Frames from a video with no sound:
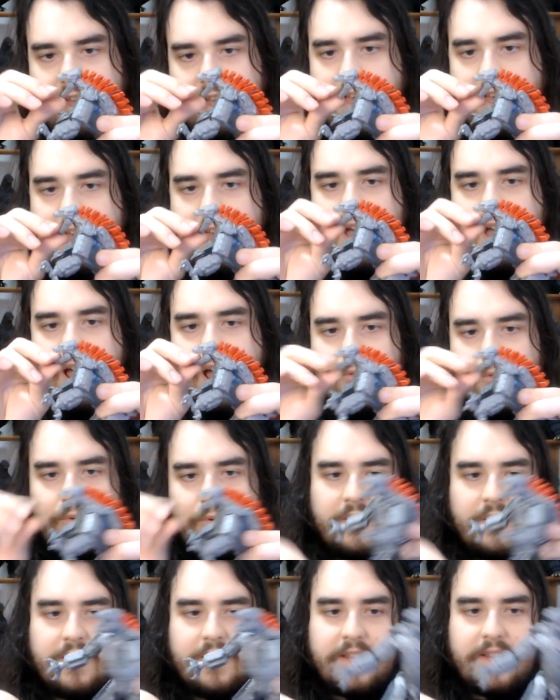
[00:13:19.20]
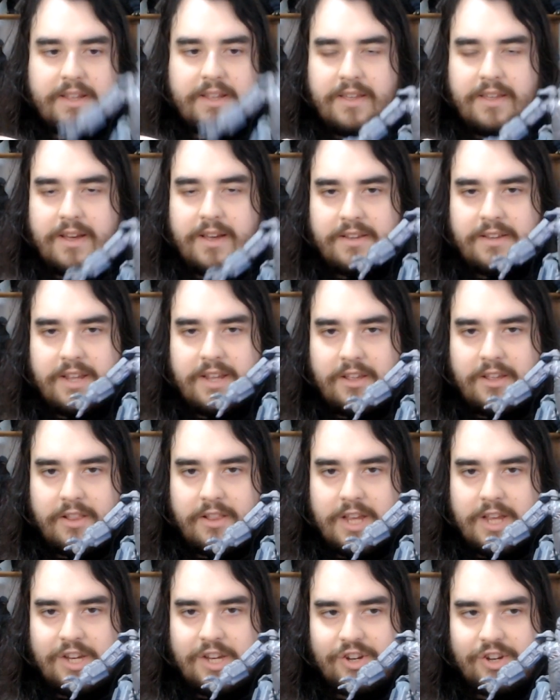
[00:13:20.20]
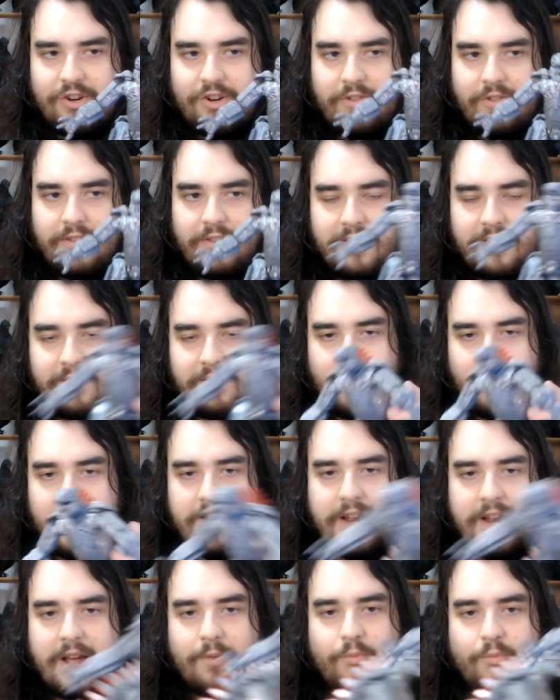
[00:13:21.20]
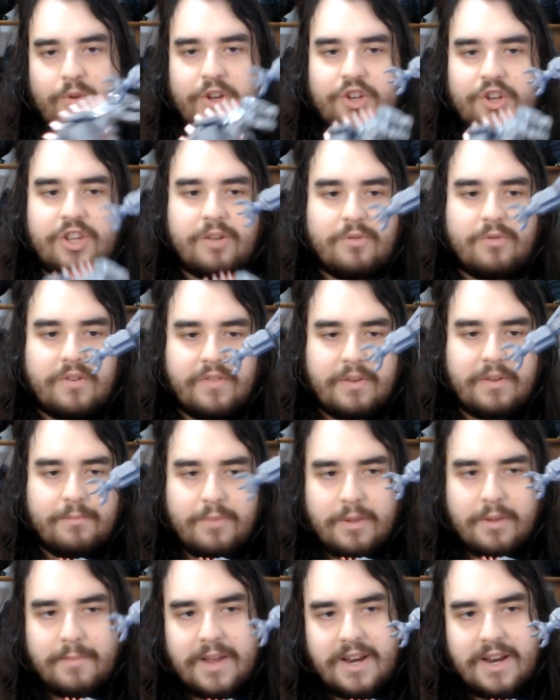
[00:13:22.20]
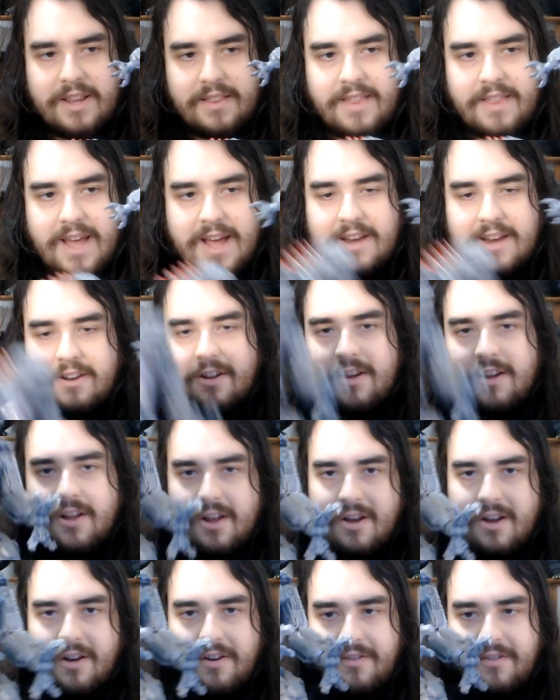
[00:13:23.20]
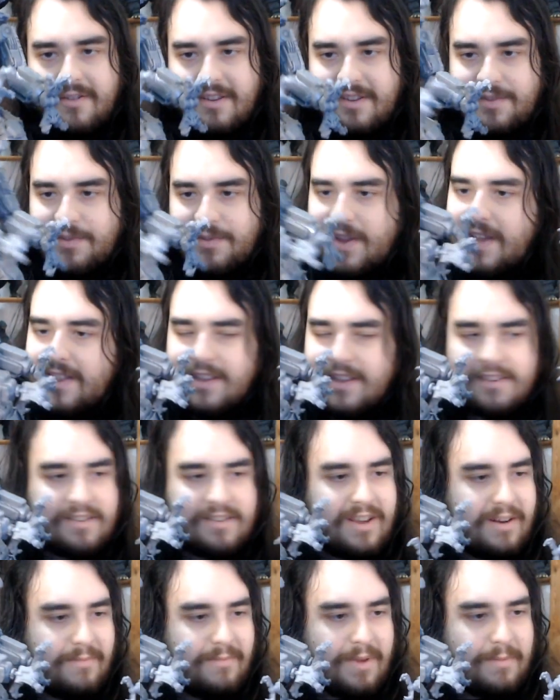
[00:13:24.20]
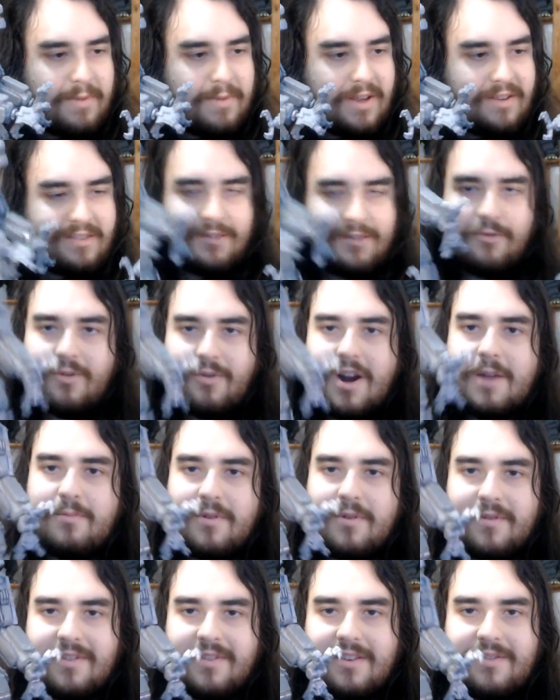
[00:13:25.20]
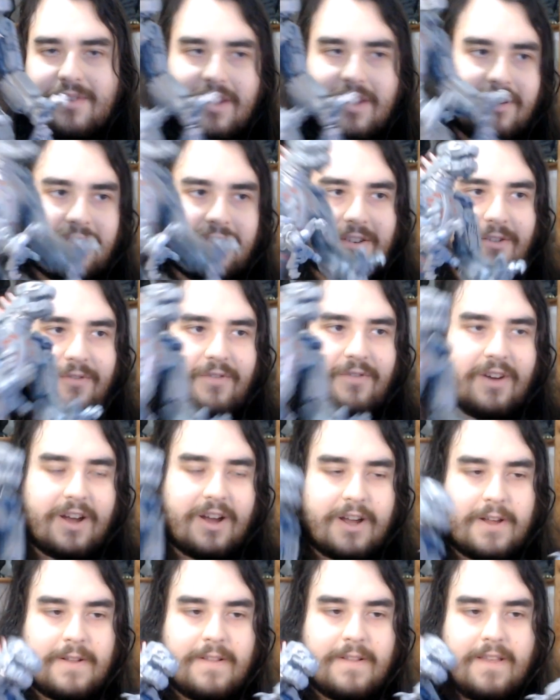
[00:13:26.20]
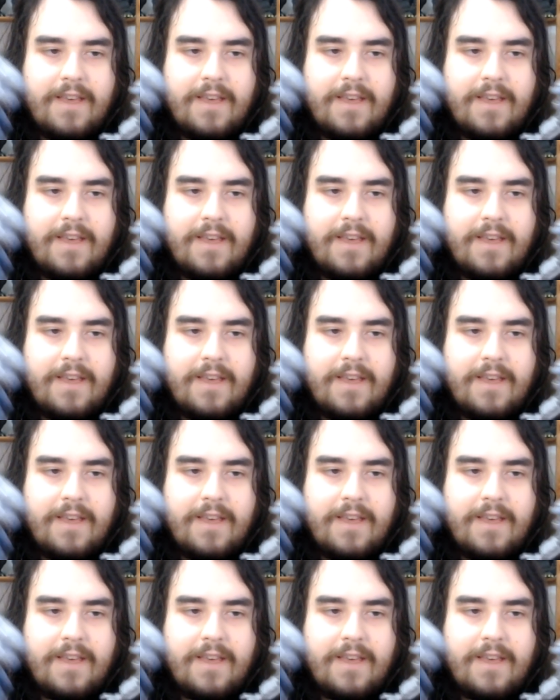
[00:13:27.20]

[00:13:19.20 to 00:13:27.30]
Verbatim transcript: I really dig the articulation on this one. I wish they would have implemented that on this thing. That's kind of my biggest gripe with this thing so far.